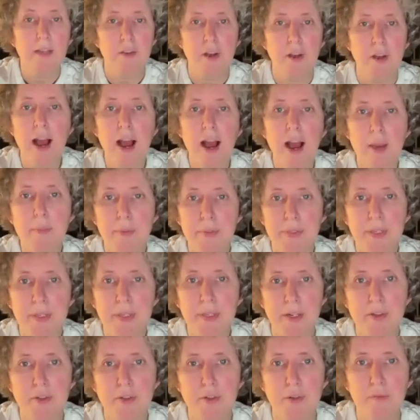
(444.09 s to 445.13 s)
a high
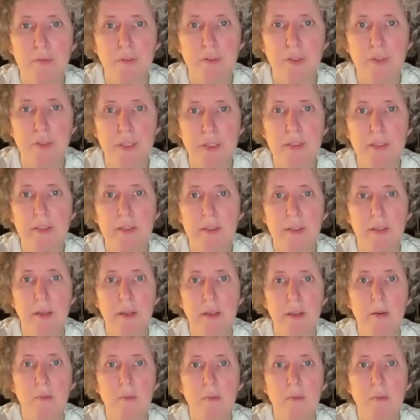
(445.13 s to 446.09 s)
potential for this,